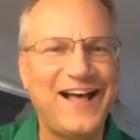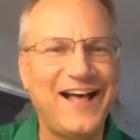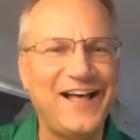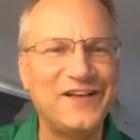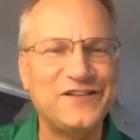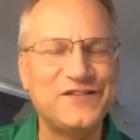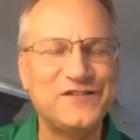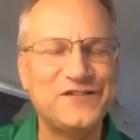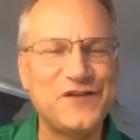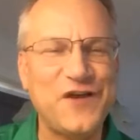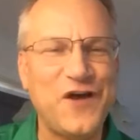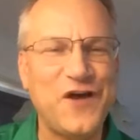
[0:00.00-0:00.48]

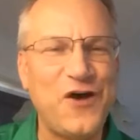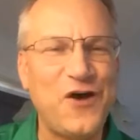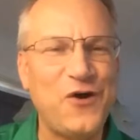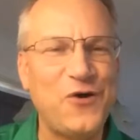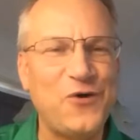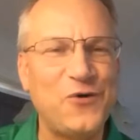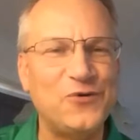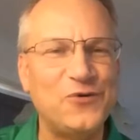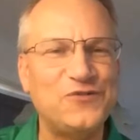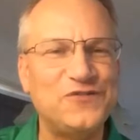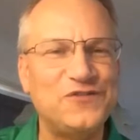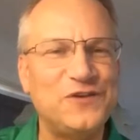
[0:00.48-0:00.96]

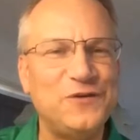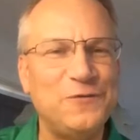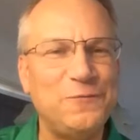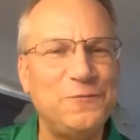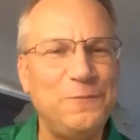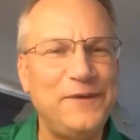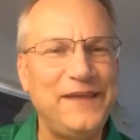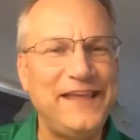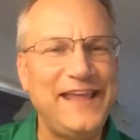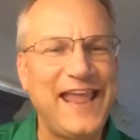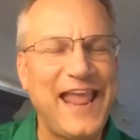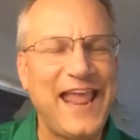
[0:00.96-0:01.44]
So to
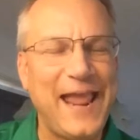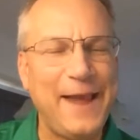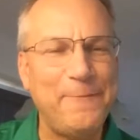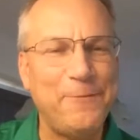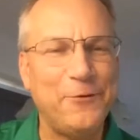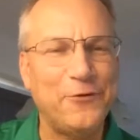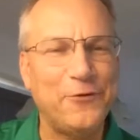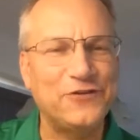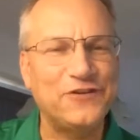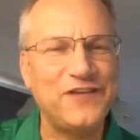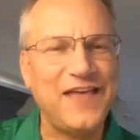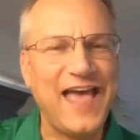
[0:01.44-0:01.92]
be
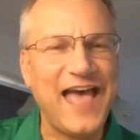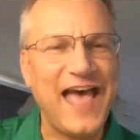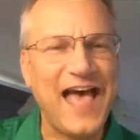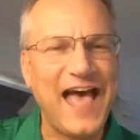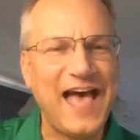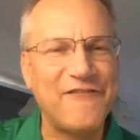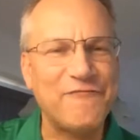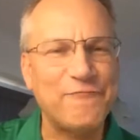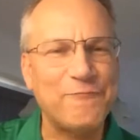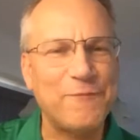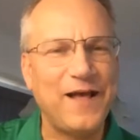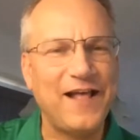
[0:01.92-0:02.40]
able to
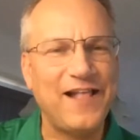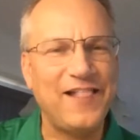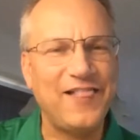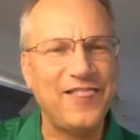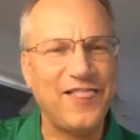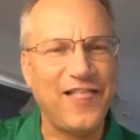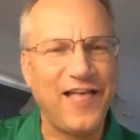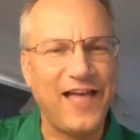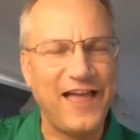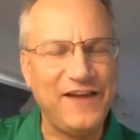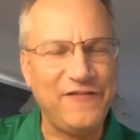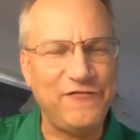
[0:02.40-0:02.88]
have my
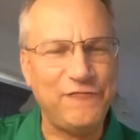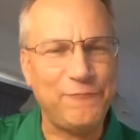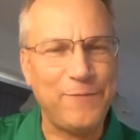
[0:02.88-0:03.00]
life